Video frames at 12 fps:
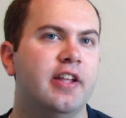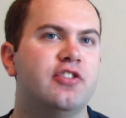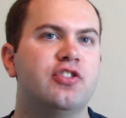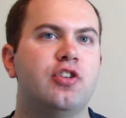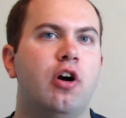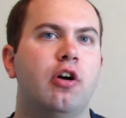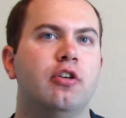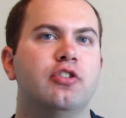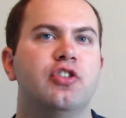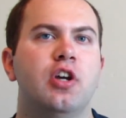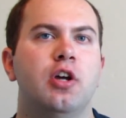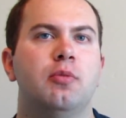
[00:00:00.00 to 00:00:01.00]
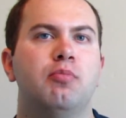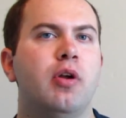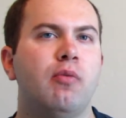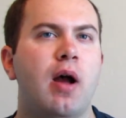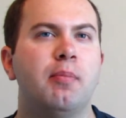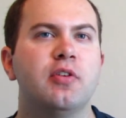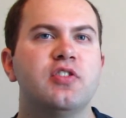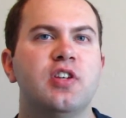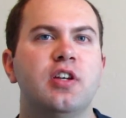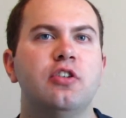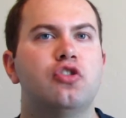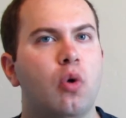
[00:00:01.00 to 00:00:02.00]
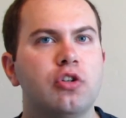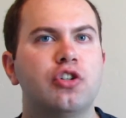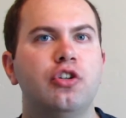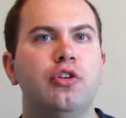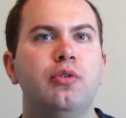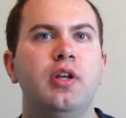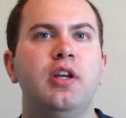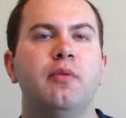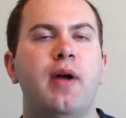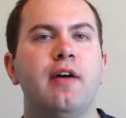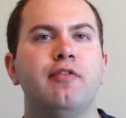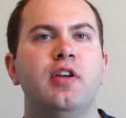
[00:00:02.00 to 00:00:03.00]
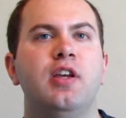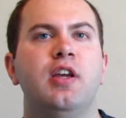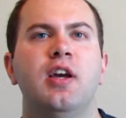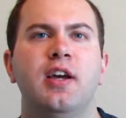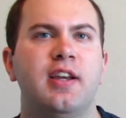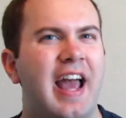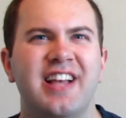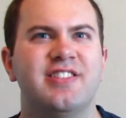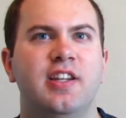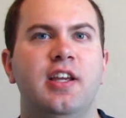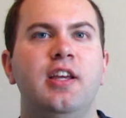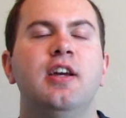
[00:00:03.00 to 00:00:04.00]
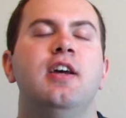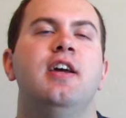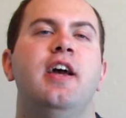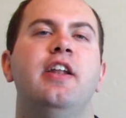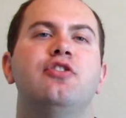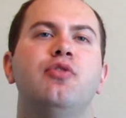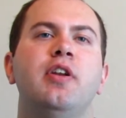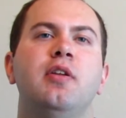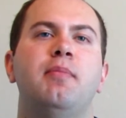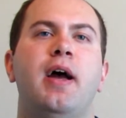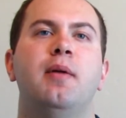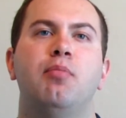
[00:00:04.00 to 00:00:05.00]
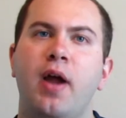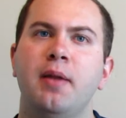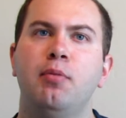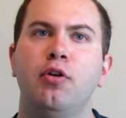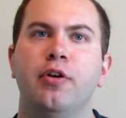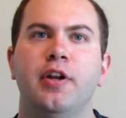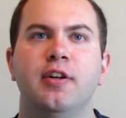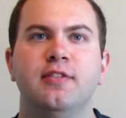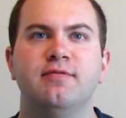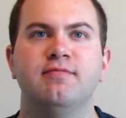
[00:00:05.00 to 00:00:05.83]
It stars Britt Robertson, George Clooney, and Raffi Cassidy, and it's directed by Brad Bird.